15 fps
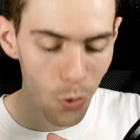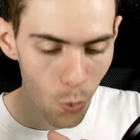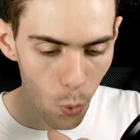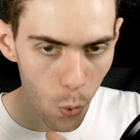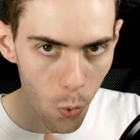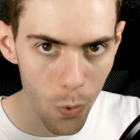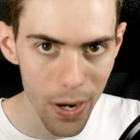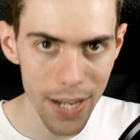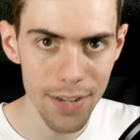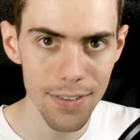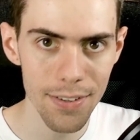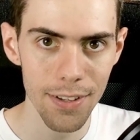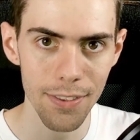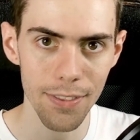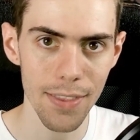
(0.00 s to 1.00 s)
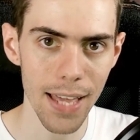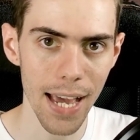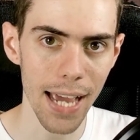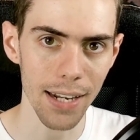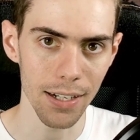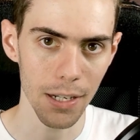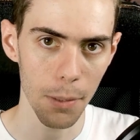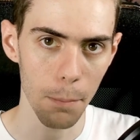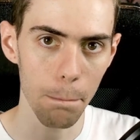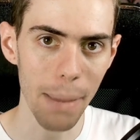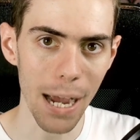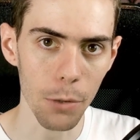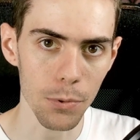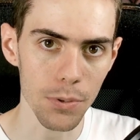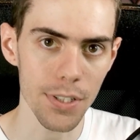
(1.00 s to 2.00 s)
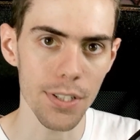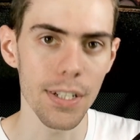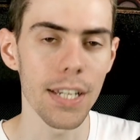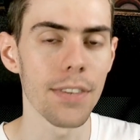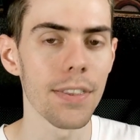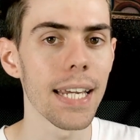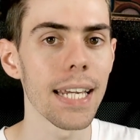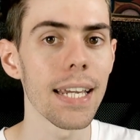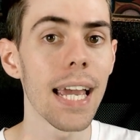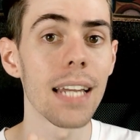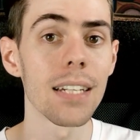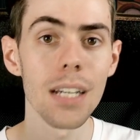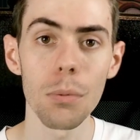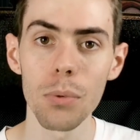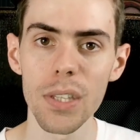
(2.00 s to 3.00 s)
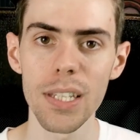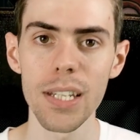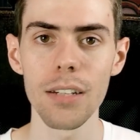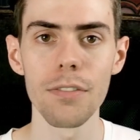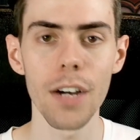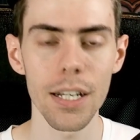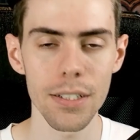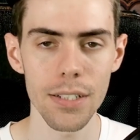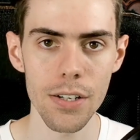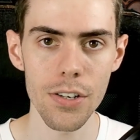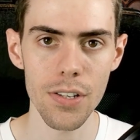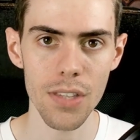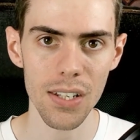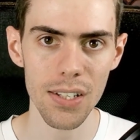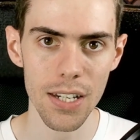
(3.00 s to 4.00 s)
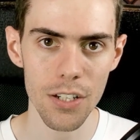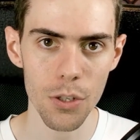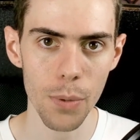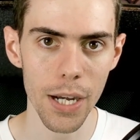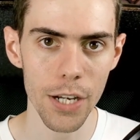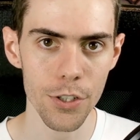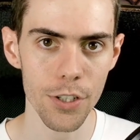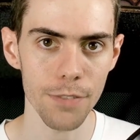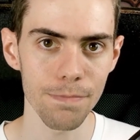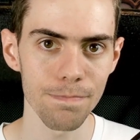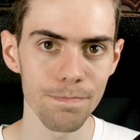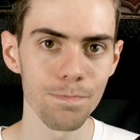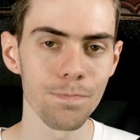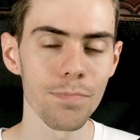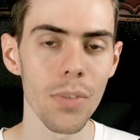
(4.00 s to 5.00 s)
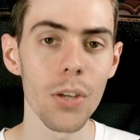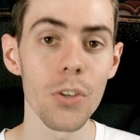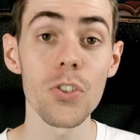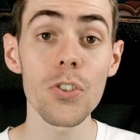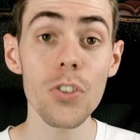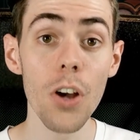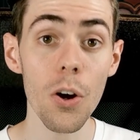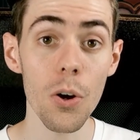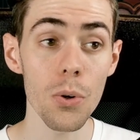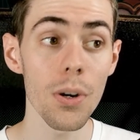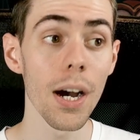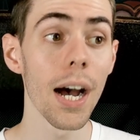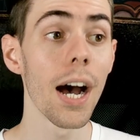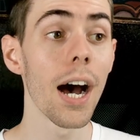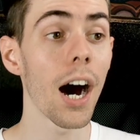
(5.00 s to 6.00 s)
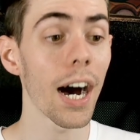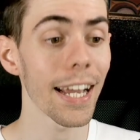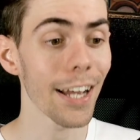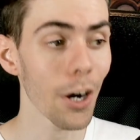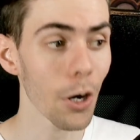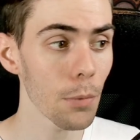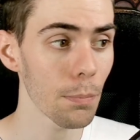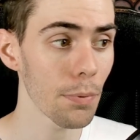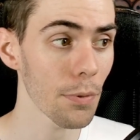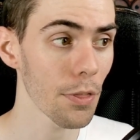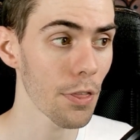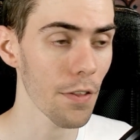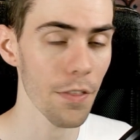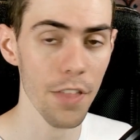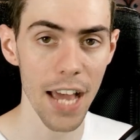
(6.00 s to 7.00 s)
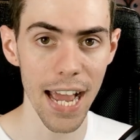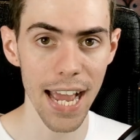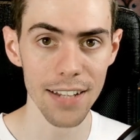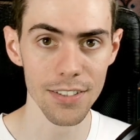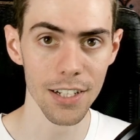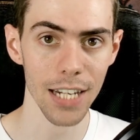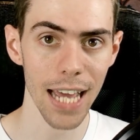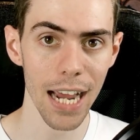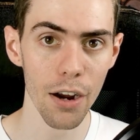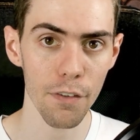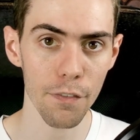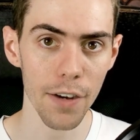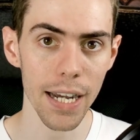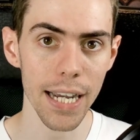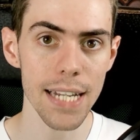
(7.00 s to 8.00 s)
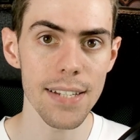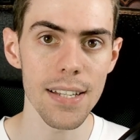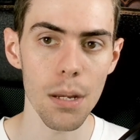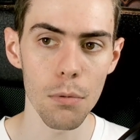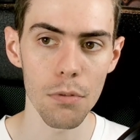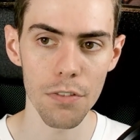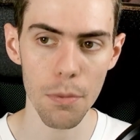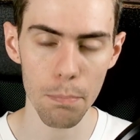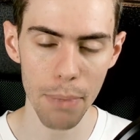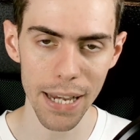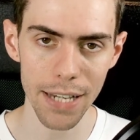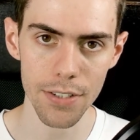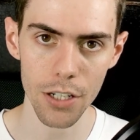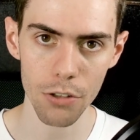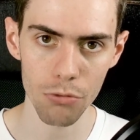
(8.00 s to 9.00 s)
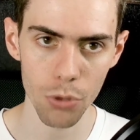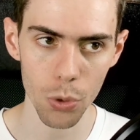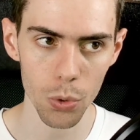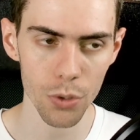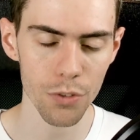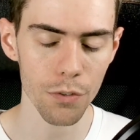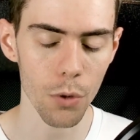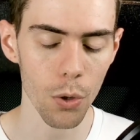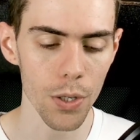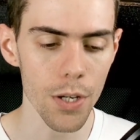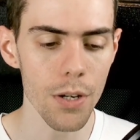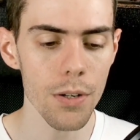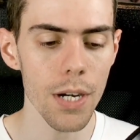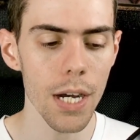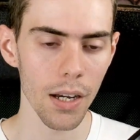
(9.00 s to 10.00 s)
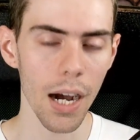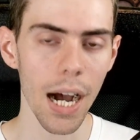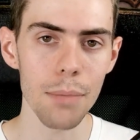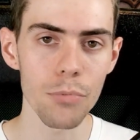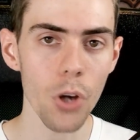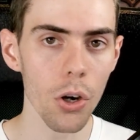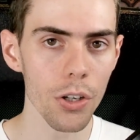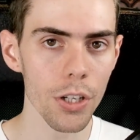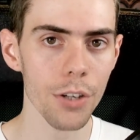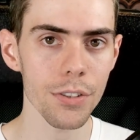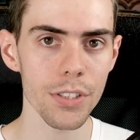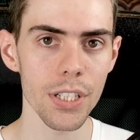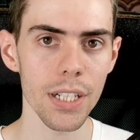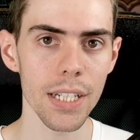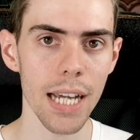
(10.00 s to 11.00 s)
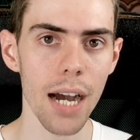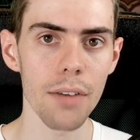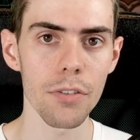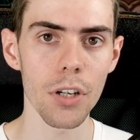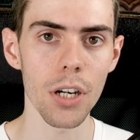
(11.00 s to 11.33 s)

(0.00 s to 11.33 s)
win that bout, and they end up with the advantage in the situation. So, I hope that has clarified some of the basic rules for you. I'm not going to cover